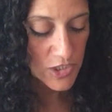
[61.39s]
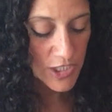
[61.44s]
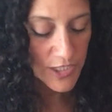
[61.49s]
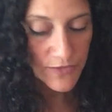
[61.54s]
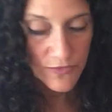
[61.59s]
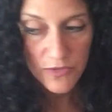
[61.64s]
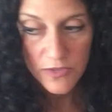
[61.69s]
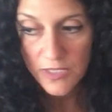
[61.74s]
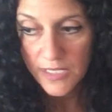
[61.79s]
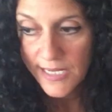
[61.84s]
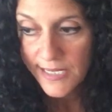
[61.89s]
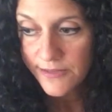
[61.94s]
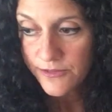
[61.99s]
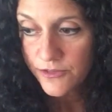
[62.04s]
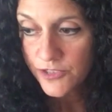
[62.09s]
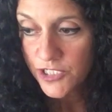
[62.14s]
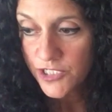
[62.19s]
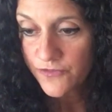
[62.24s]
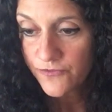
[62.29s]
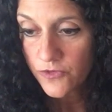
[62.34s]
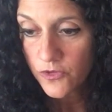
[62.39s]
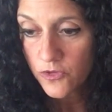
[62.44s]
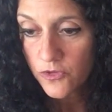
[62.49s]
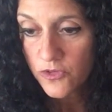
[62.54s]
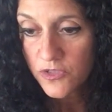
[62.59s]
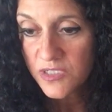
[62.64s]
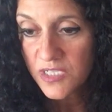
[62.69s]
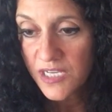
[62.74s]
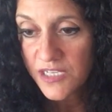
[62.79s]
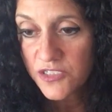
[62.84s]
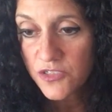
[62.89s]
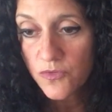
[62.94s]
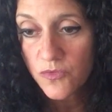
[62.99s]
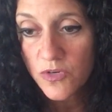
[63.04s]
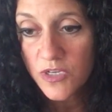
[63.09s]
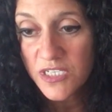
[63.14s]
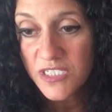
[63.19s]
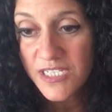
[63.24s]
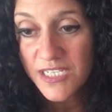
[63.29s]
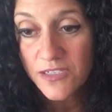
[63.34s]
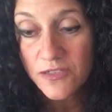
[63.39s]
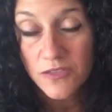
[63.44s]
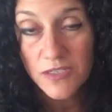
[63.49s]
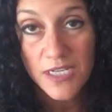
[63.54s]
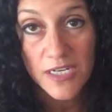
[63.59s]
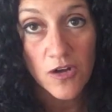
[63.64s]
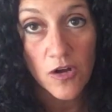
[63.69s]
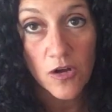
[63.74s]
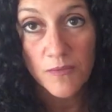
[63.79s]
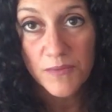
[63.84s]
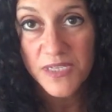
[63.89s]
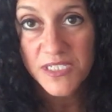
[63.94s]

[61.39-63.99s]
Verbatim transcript: general energy for earth sign. So we're going to take a look at all